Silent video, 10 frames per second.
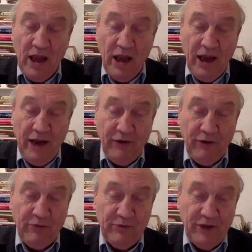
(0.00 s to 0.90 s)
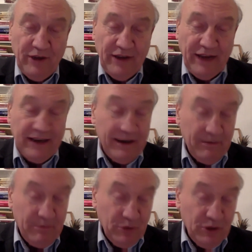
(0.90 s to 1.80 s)
And from the, that
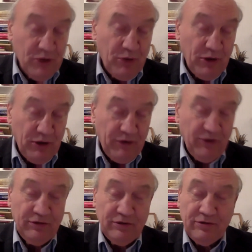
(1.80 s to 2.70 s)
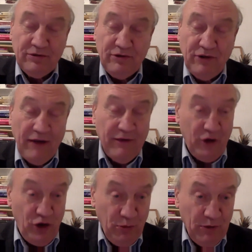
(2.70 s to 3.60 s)
Buddhist point of view, to have a
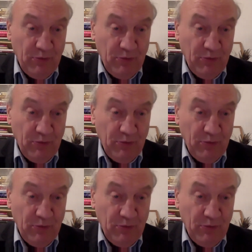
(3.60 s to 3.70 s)
human